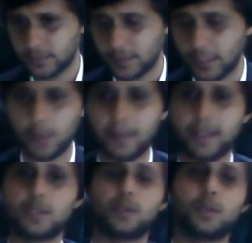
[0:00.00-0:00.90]
Never
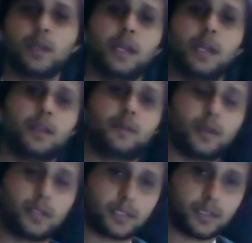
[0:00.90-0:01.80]
mind. So if
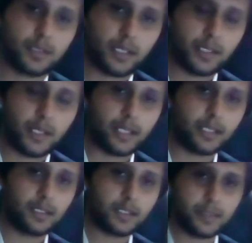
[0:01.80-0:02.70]
you are in
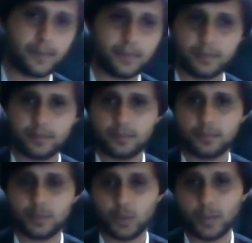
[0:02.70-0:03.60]
articleship,
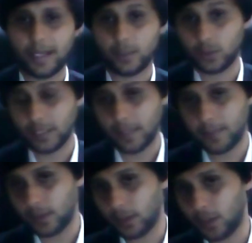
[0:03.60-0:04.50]
you had good
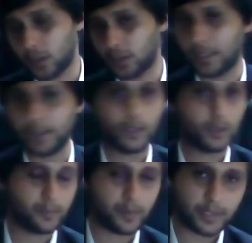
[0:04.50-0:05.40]
time during lockdown. I do
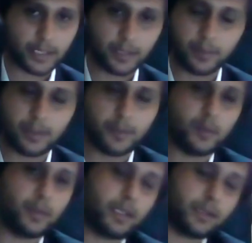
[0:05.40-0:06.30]
not know if you have studied. Even if
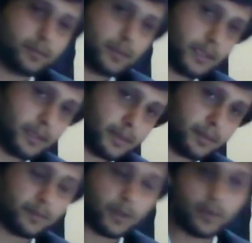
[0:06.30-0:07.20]
you are a
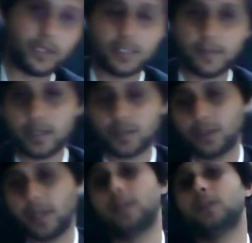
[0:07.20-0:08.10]
foundation pass
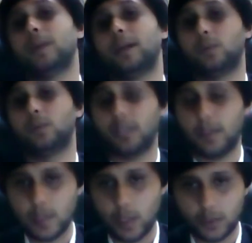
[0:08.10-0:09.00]
student, you had a good
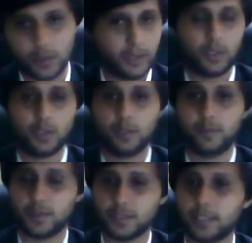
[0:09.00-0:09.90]
time in the lockdown. I do not know
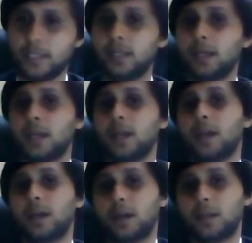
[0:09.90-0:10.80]
if you have studied.
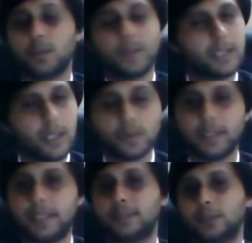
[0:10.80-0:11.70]
Even now,
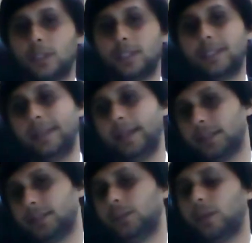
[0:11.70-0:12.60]
it is not
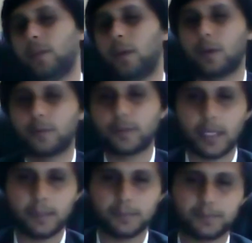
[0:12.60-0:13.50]
late. You have a lot of
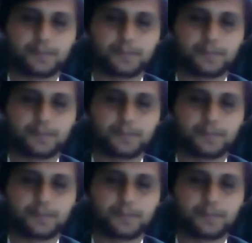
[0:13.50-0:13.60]
time.